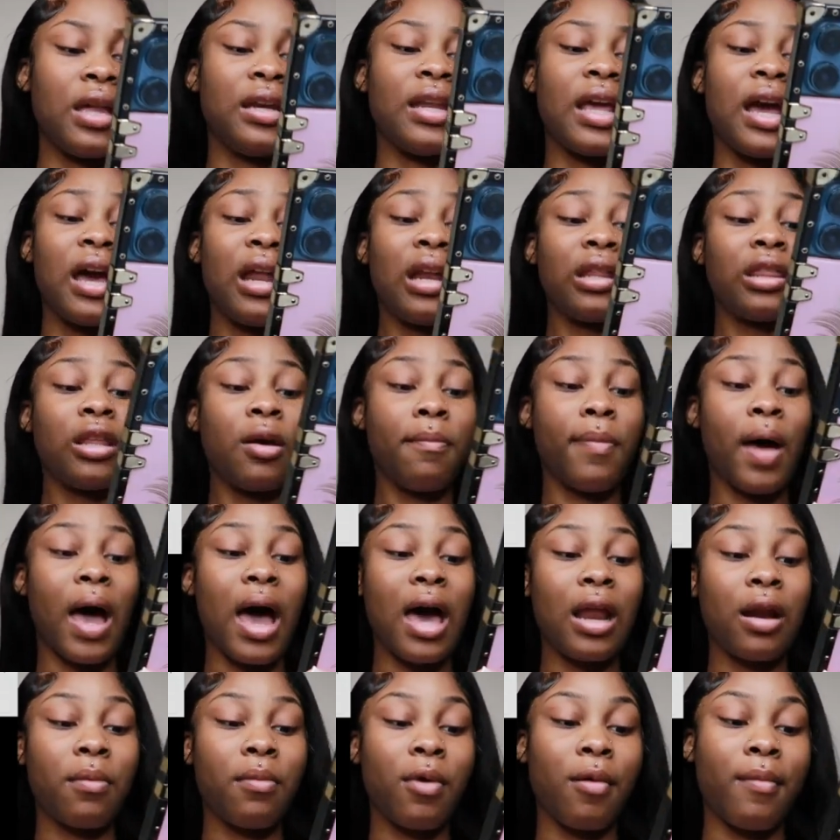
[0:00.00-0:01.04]
Down at the
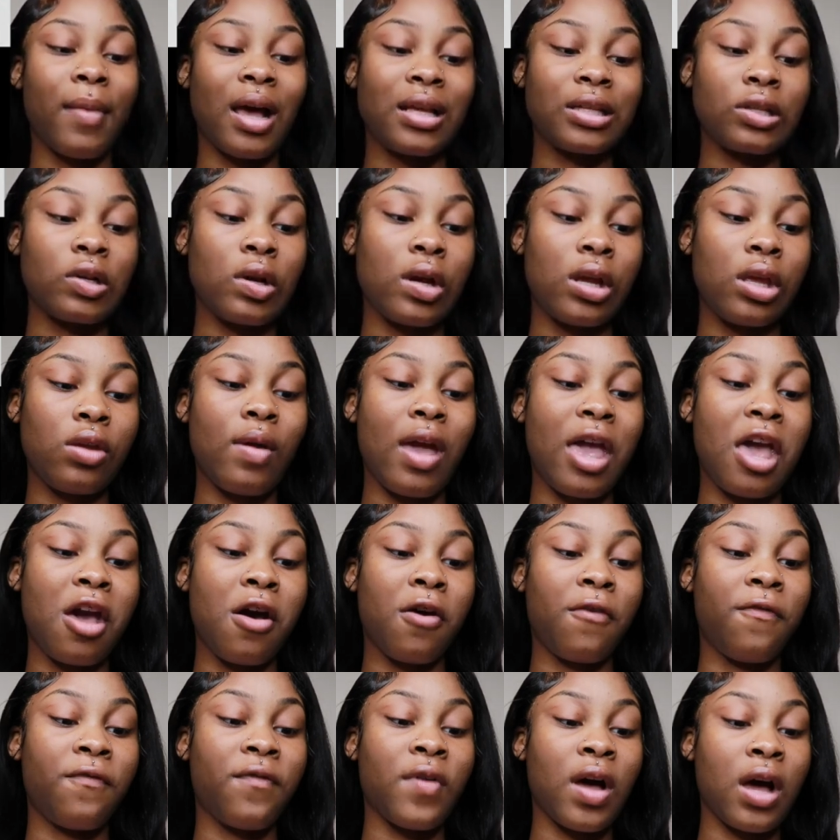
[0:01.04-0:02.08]
bottom of my screen, you
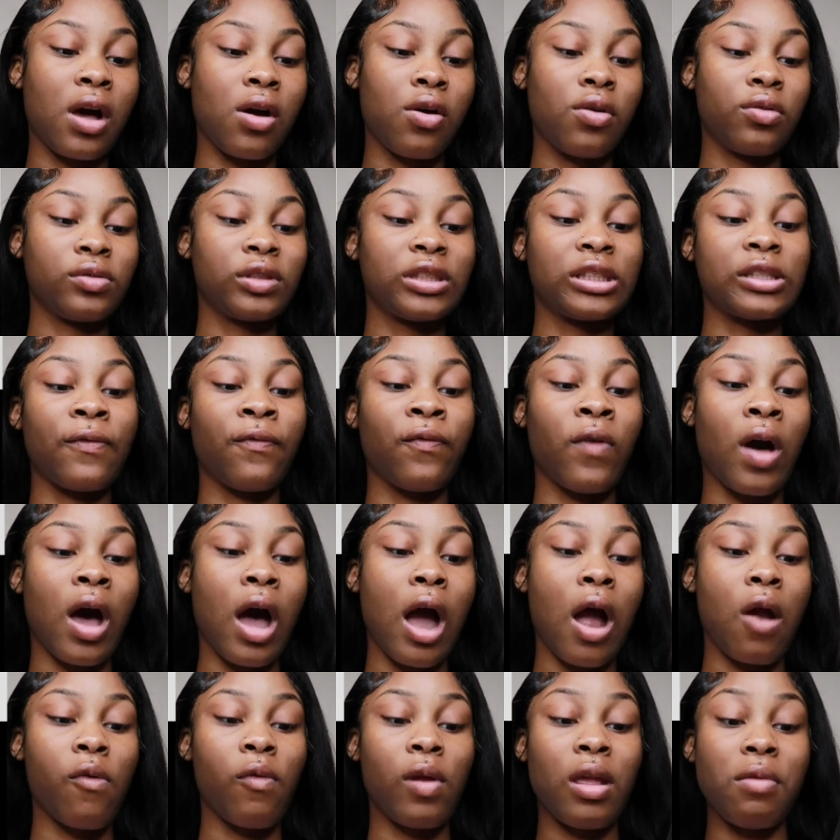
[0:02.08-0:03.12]
have phone,
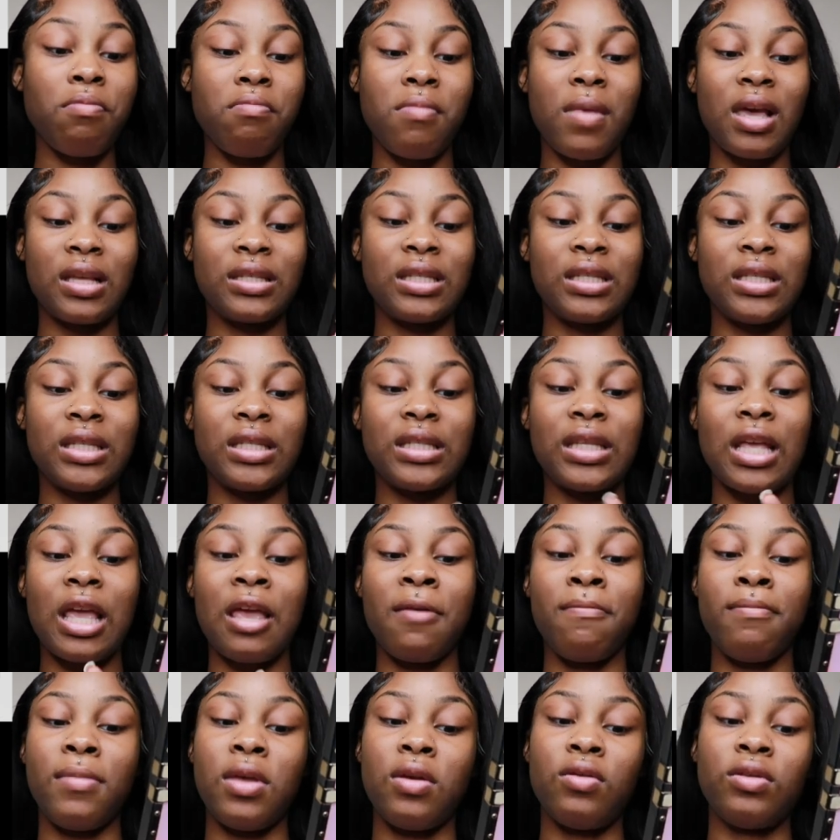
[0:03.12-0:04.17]
Safari, messages,
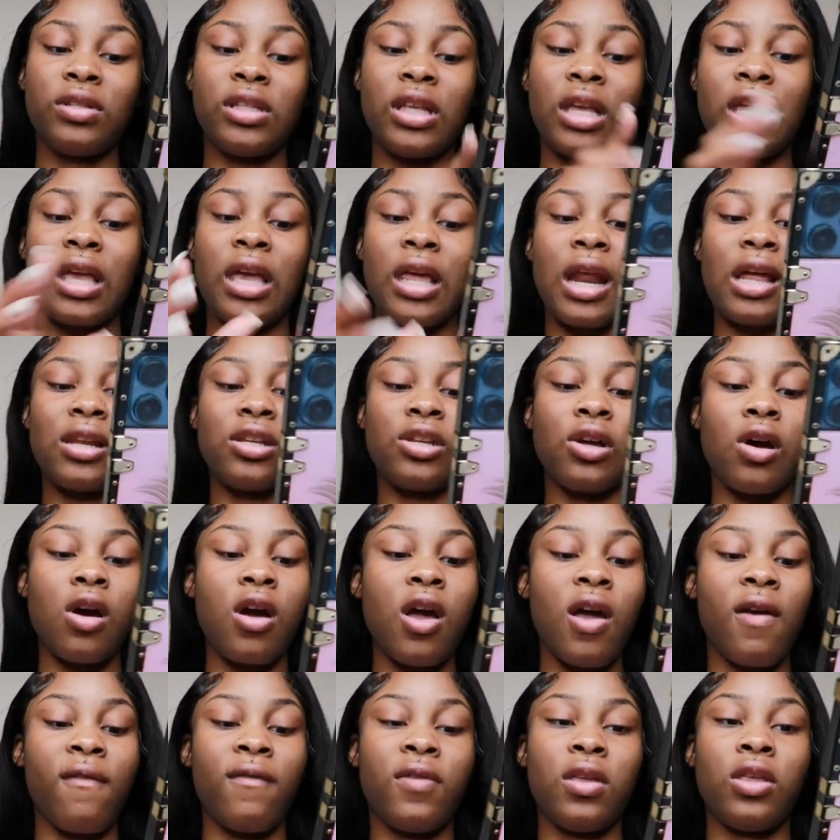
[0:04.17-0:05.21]
and music. And I
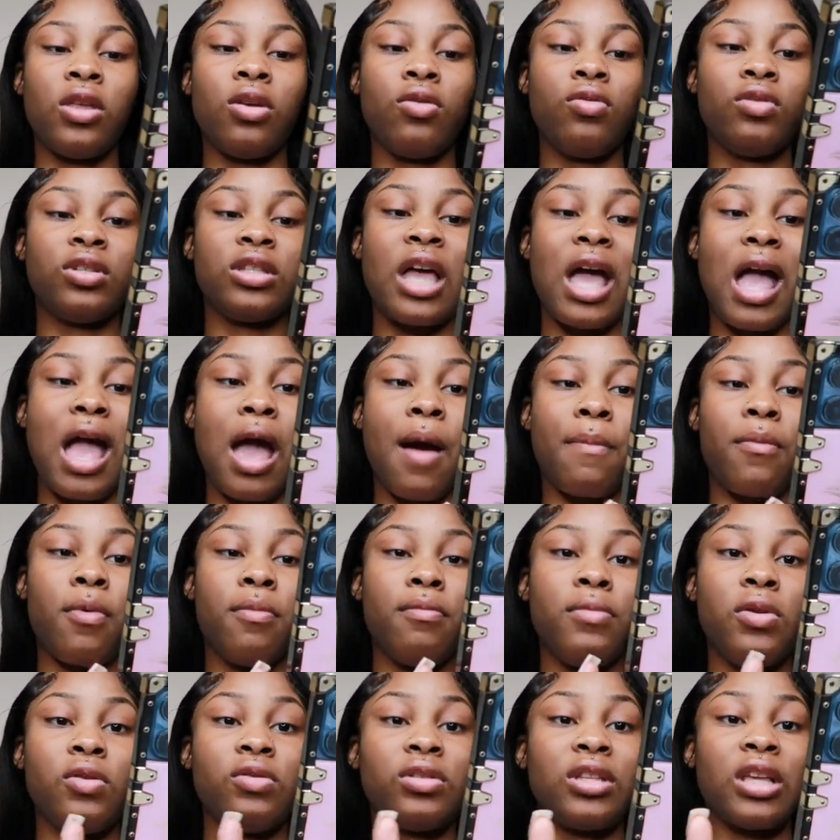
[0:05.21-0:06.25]
don't even use the Apple
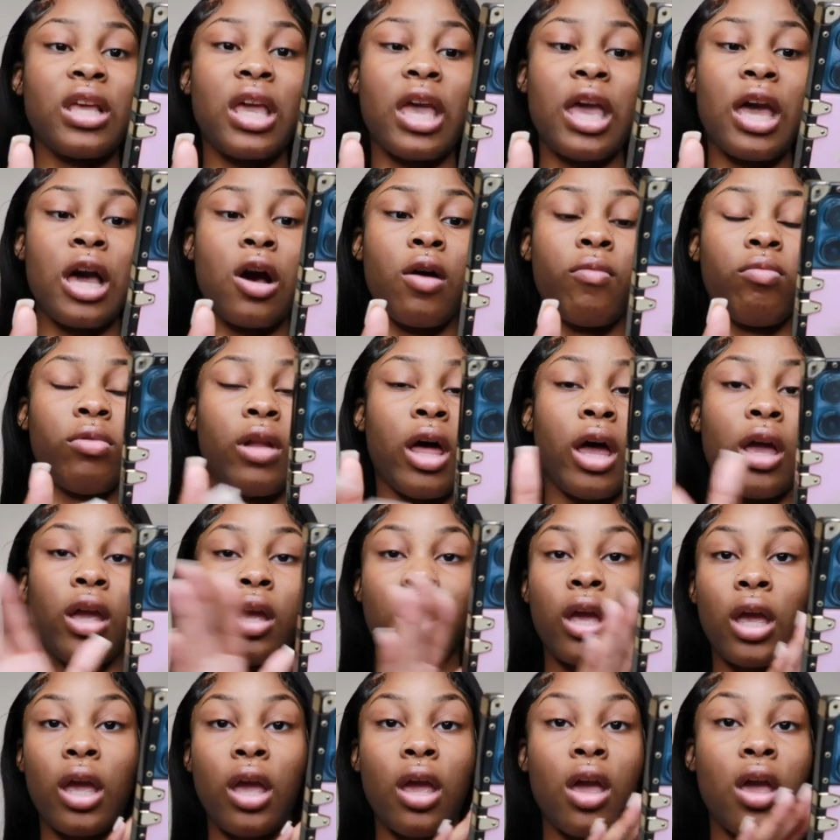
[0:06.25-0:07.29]
Music app, like
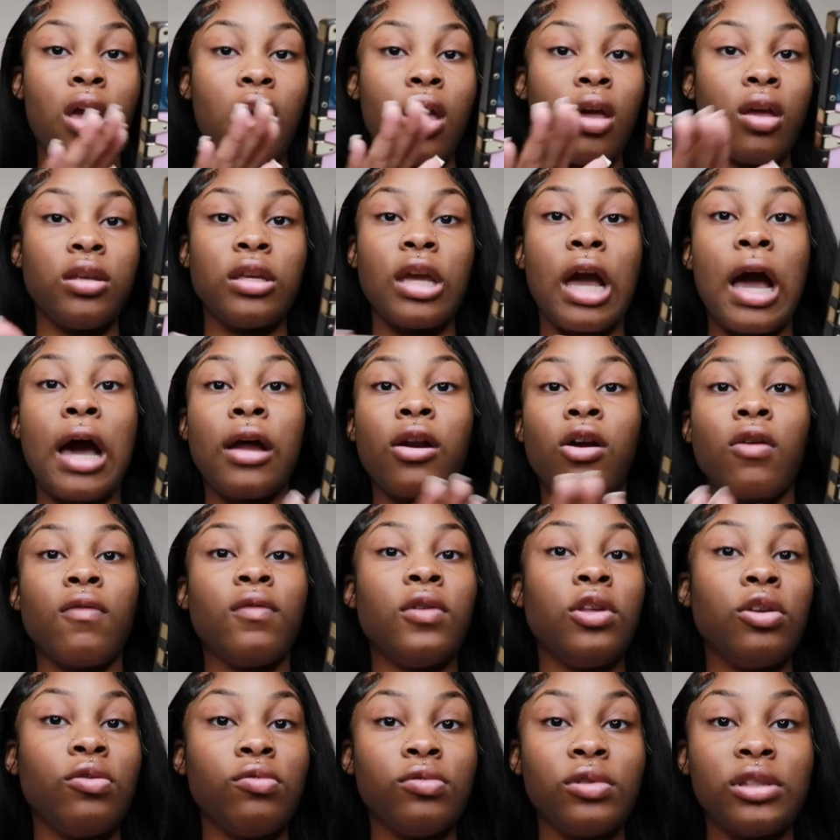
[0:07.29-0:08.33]
yeah, I
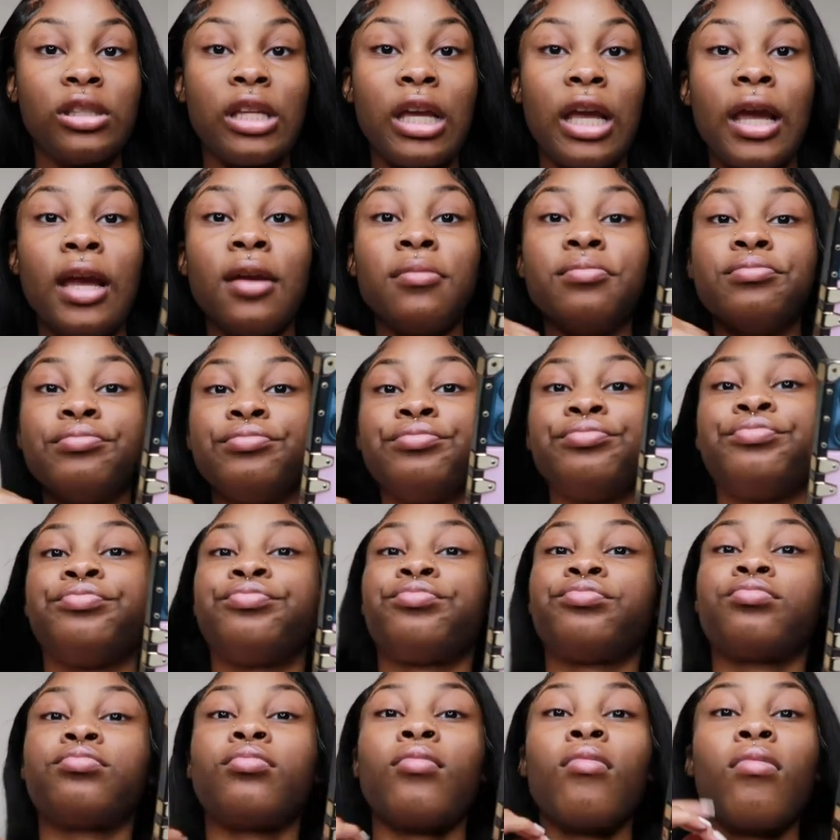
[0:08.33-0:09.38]
don't use
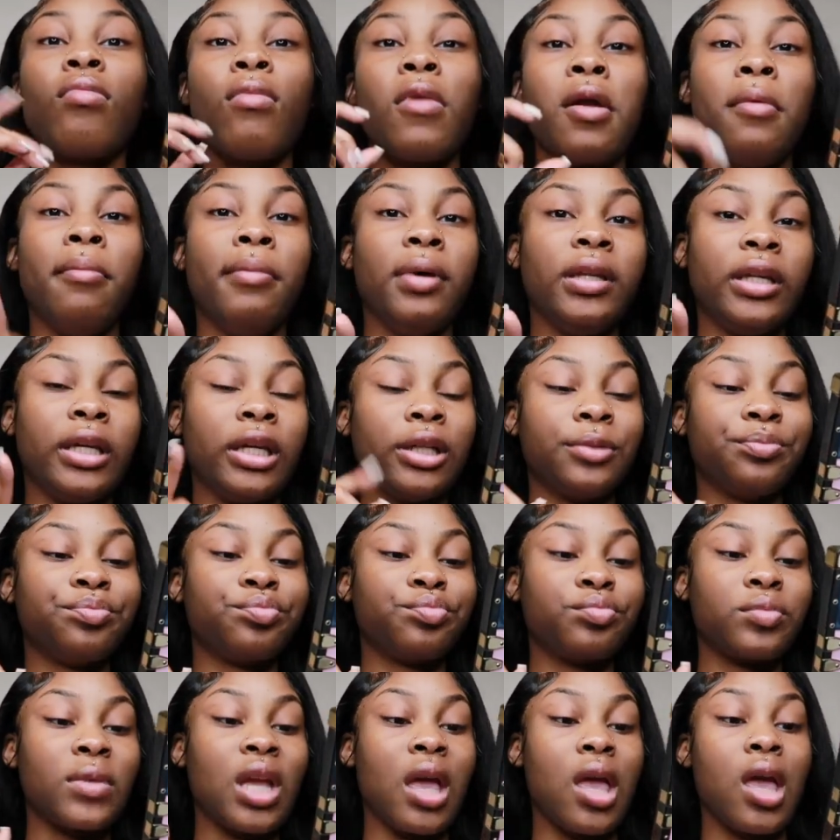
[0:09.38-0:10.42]
that, but yeah.
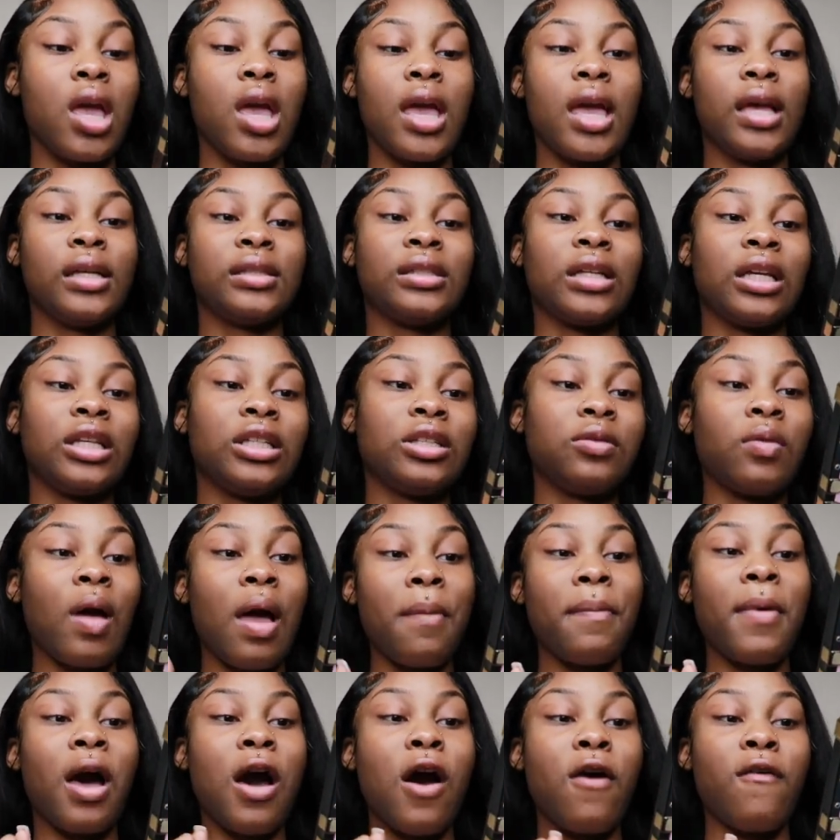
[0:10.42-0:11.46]
And so you
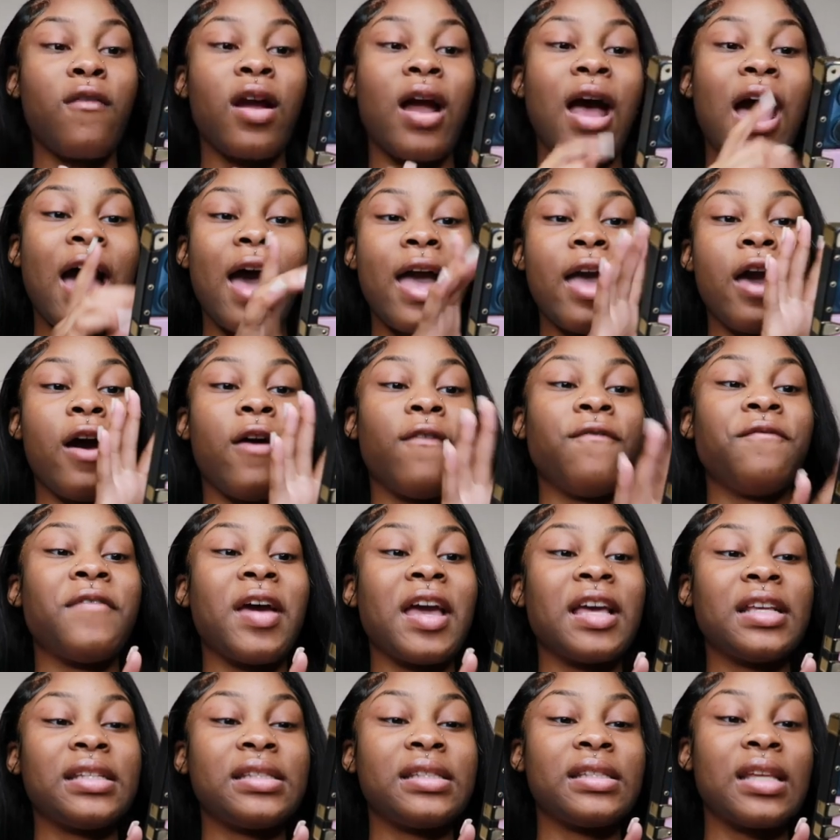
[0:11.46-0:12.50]
swipe over, I have
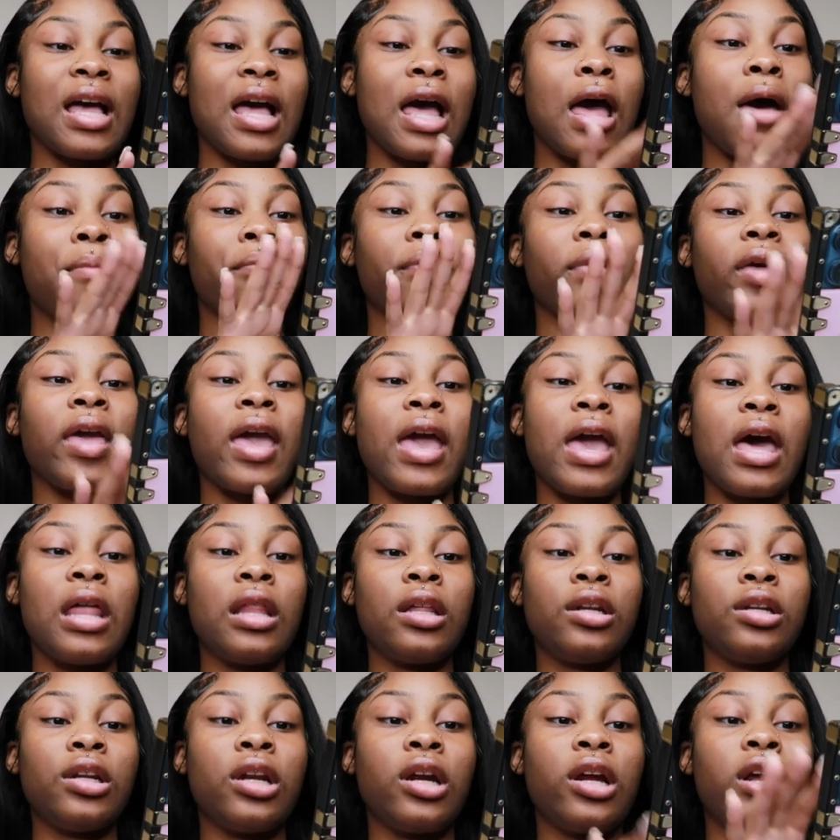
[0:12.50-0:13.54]
FaceTime,
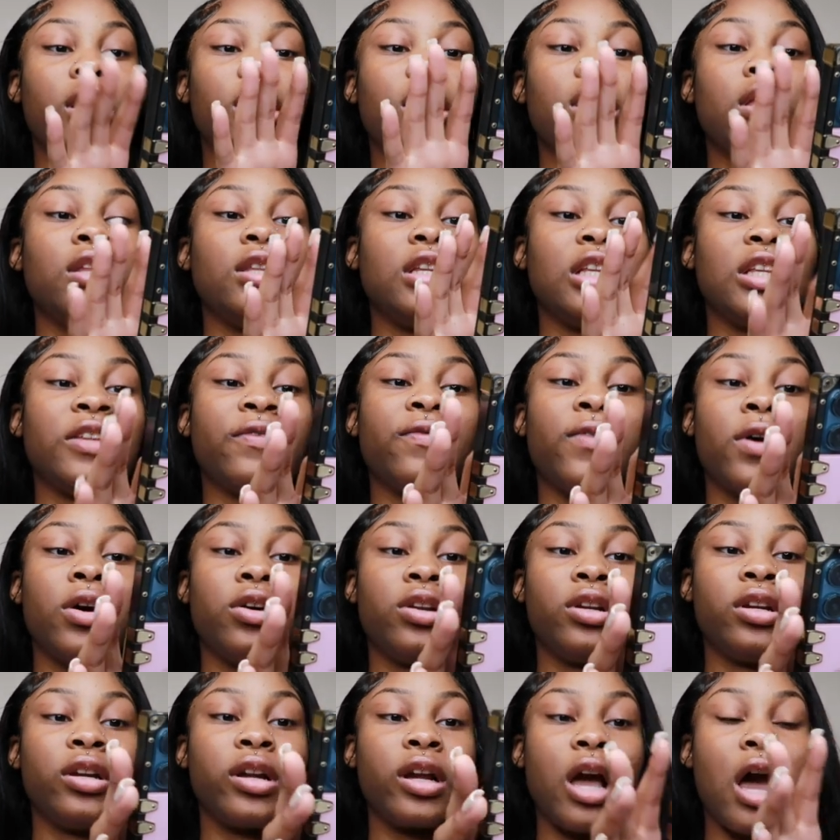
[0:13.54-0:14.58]
calendar, this
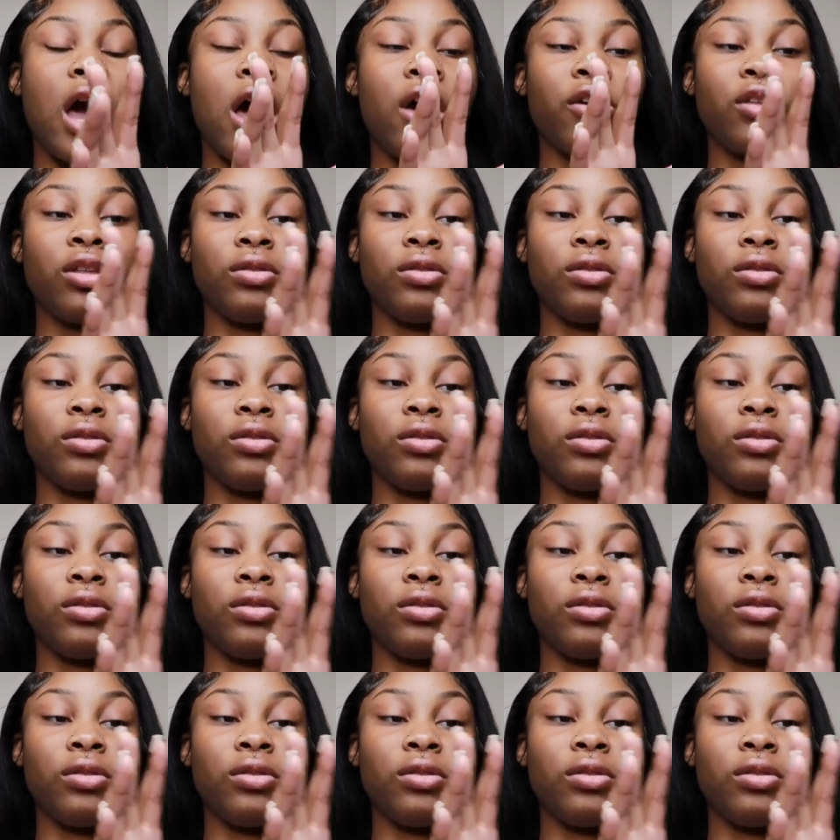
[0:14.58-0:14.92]
folder called